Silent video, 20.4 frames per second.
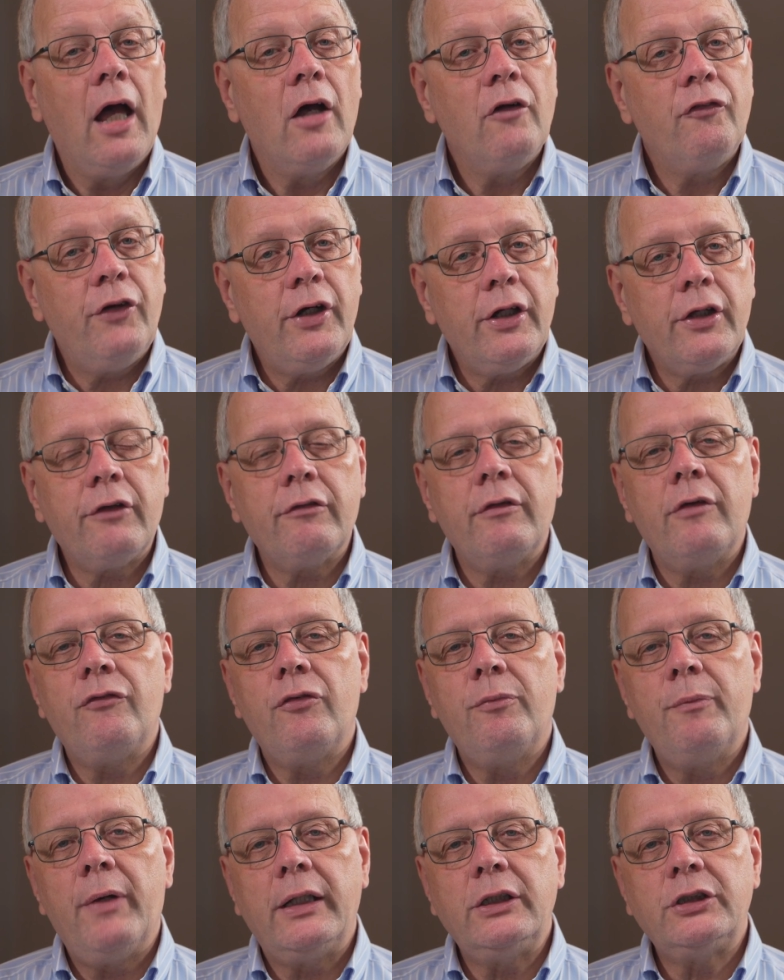Further
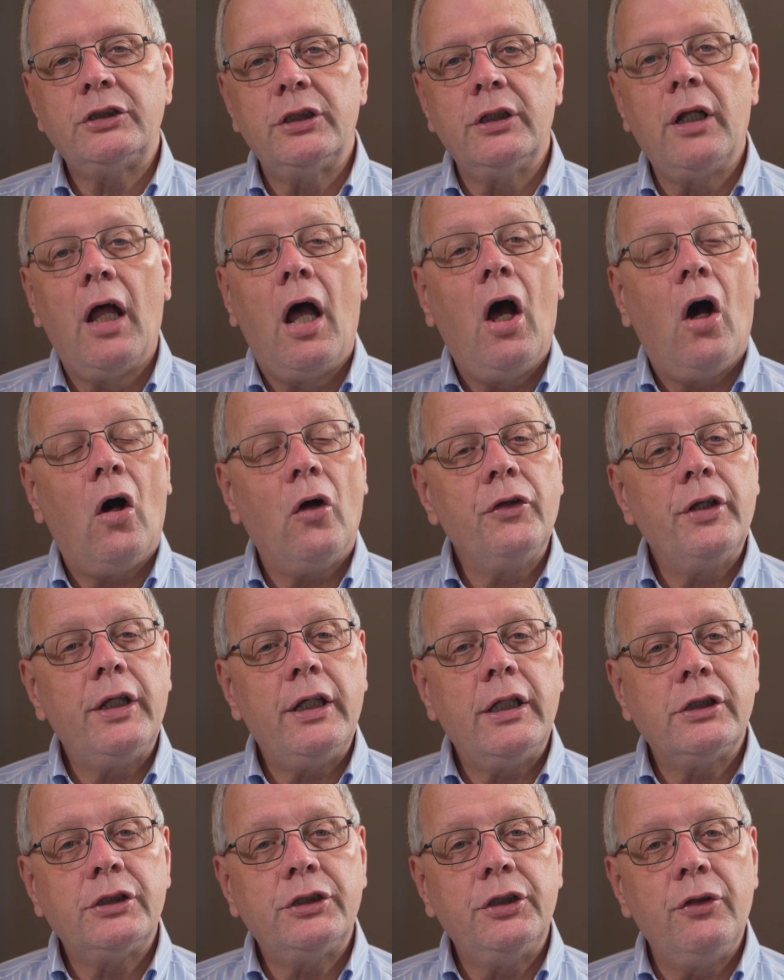information on
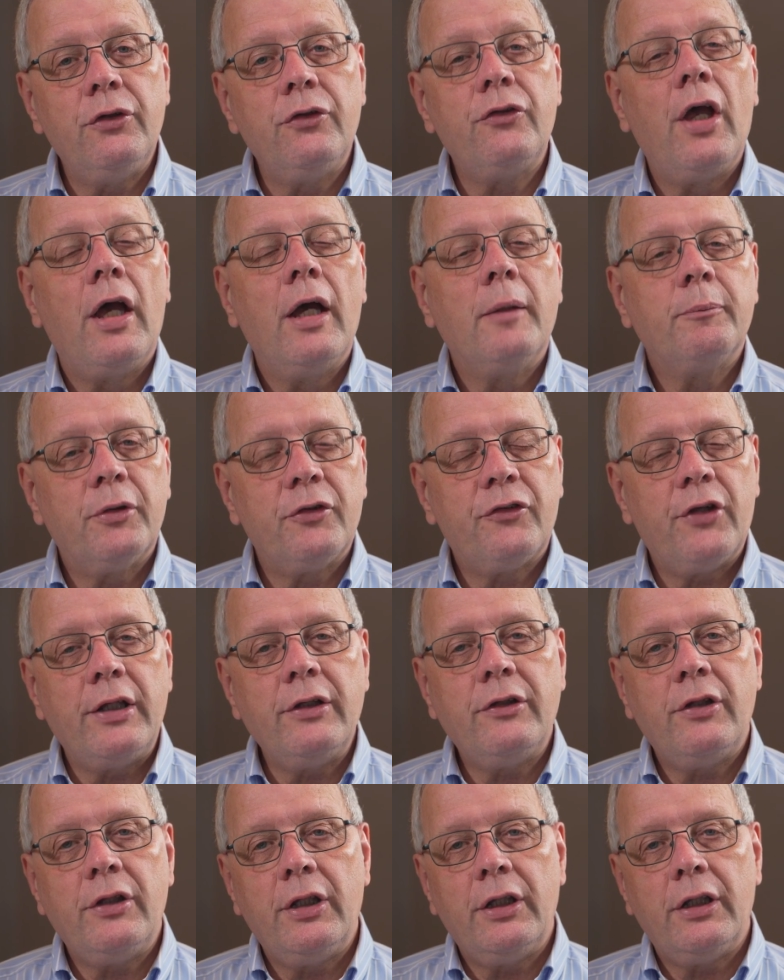the issues
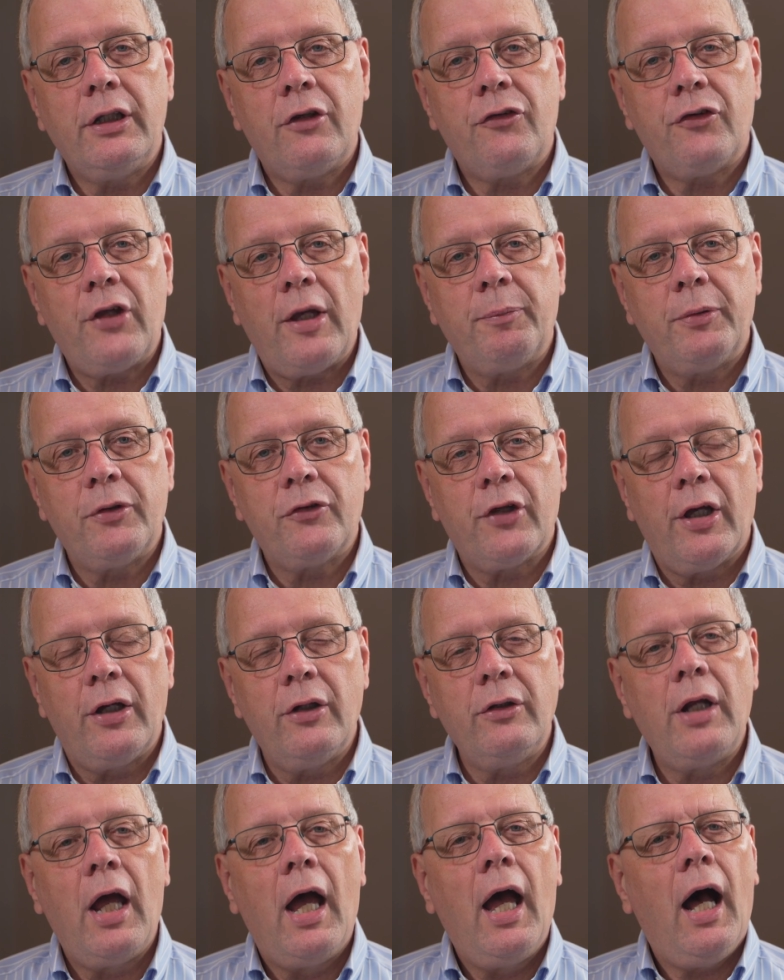presented in this
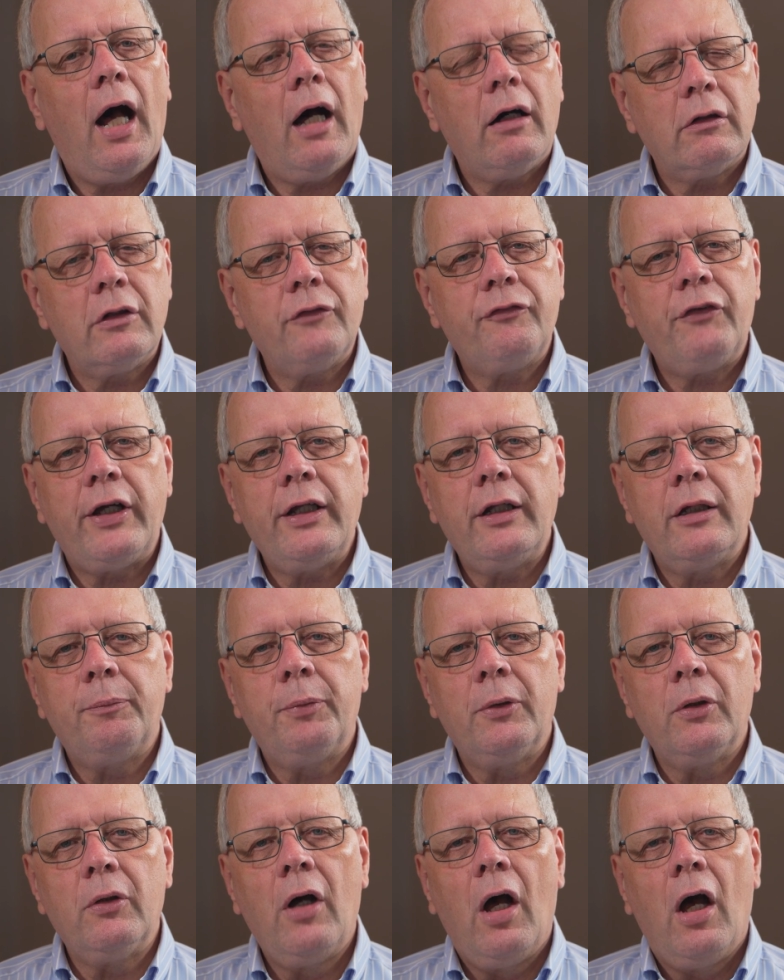episode are
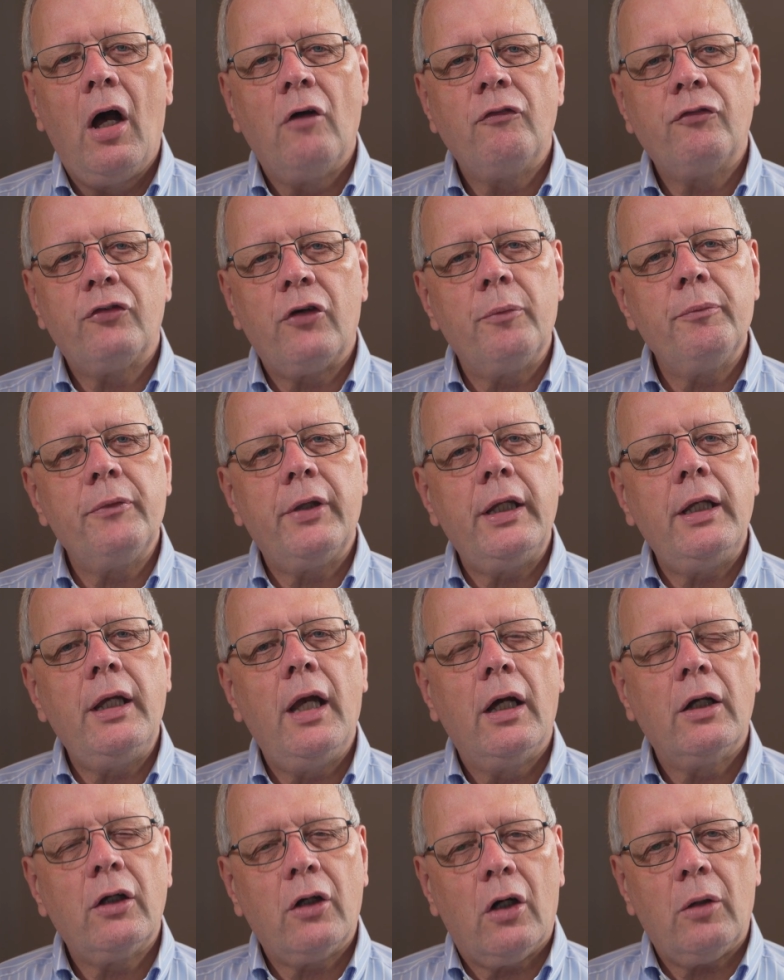available from
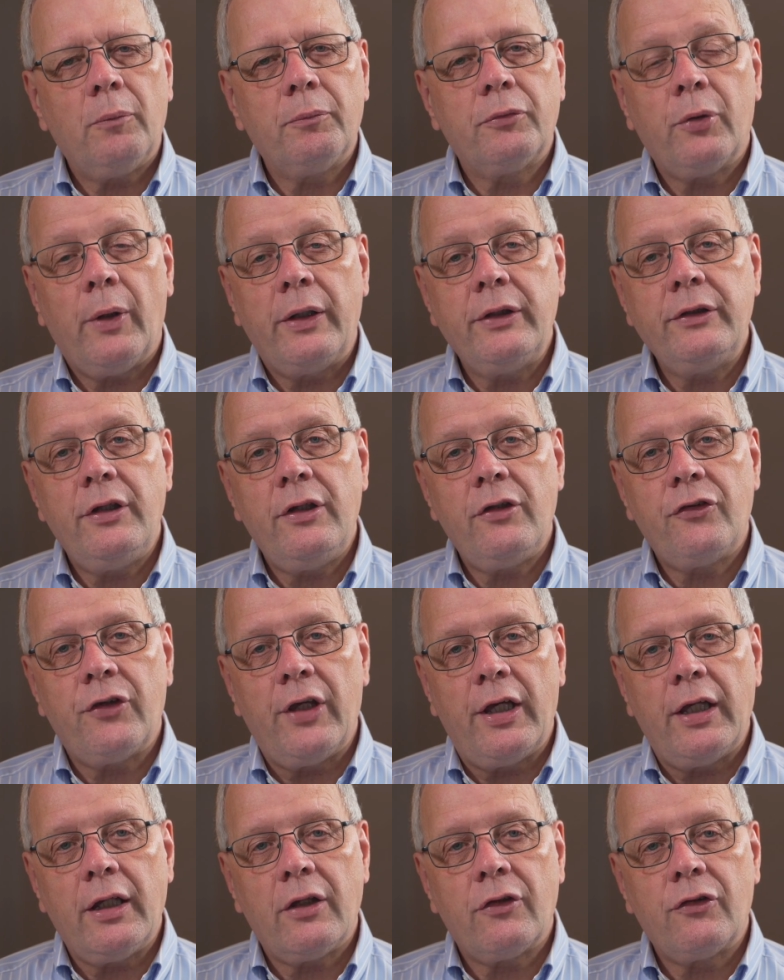the
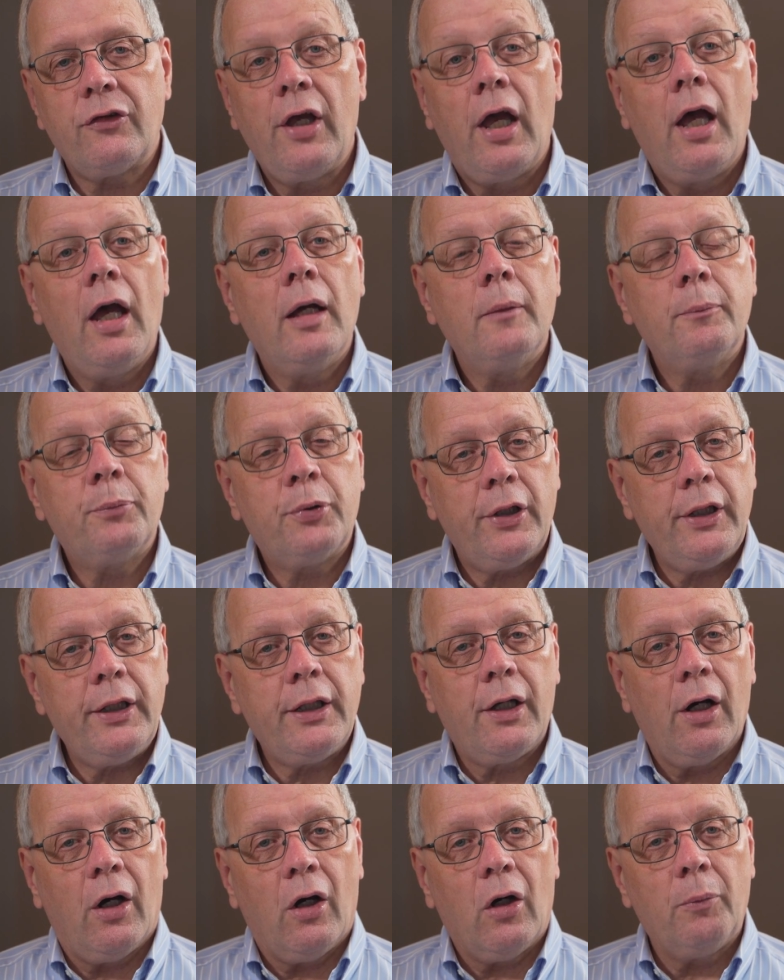COP26,
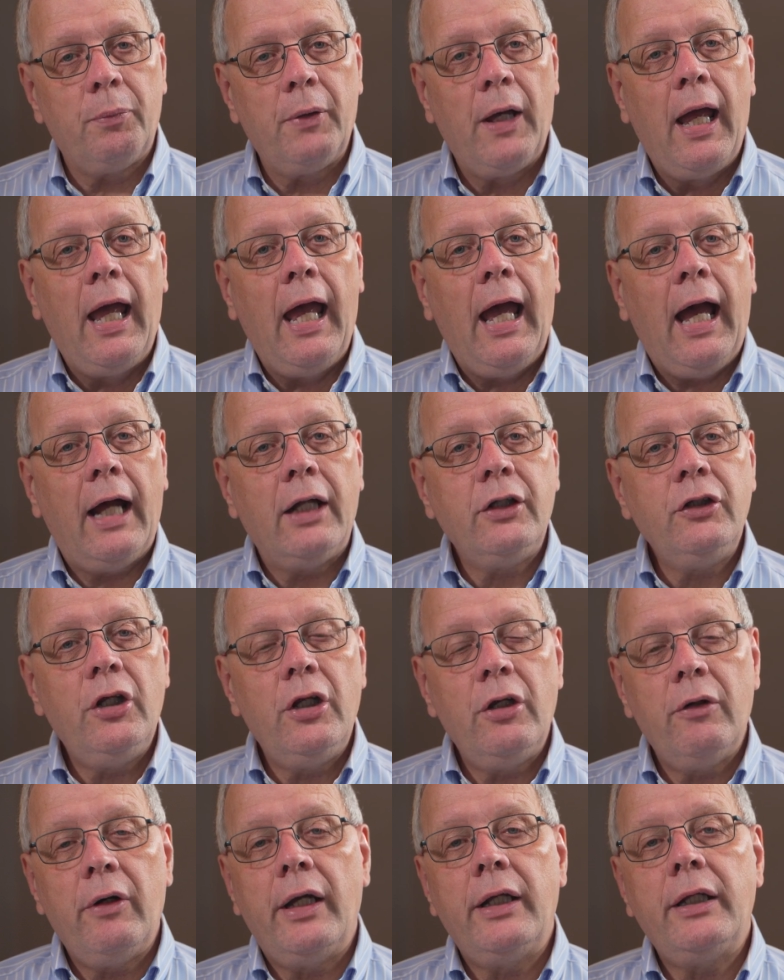pre-COP and
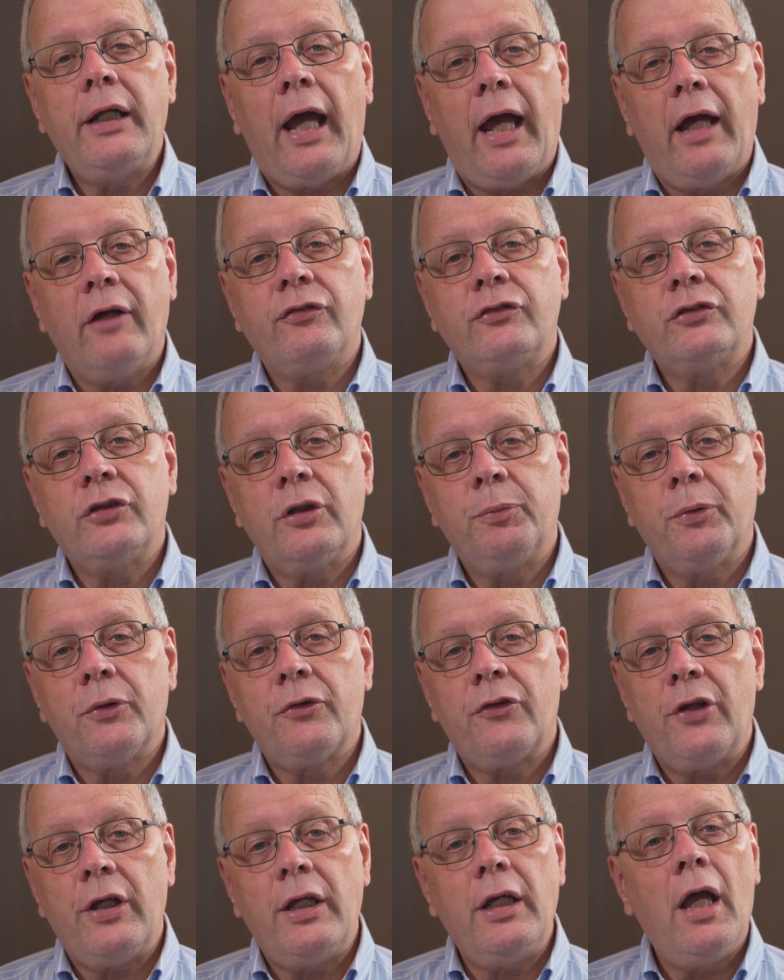
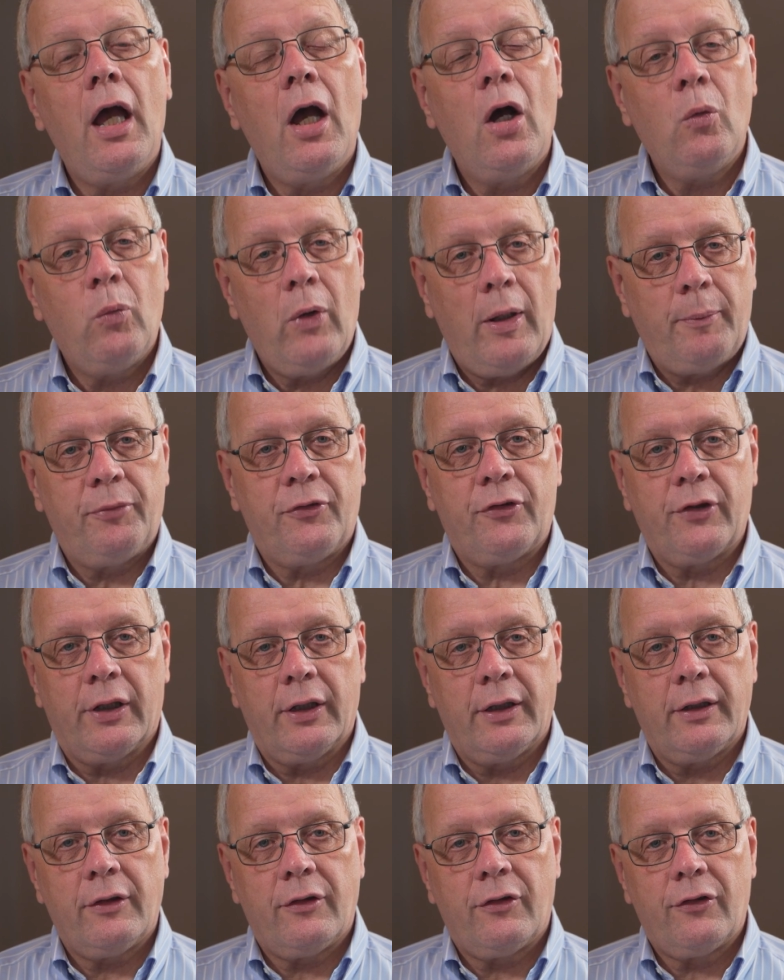UNFCCC
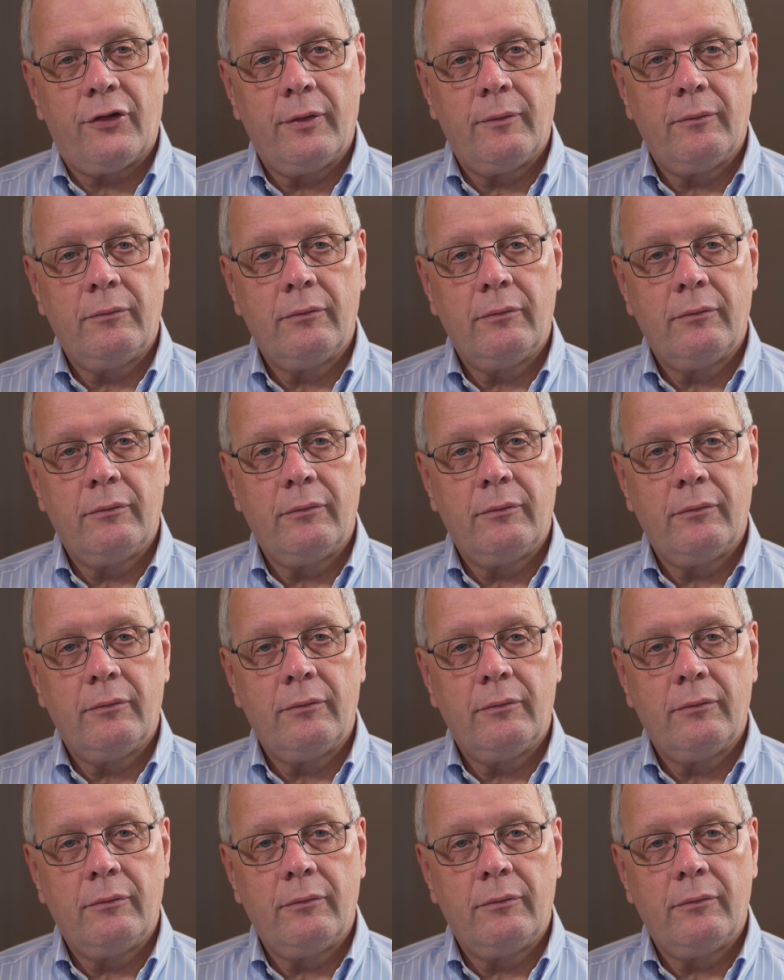websites.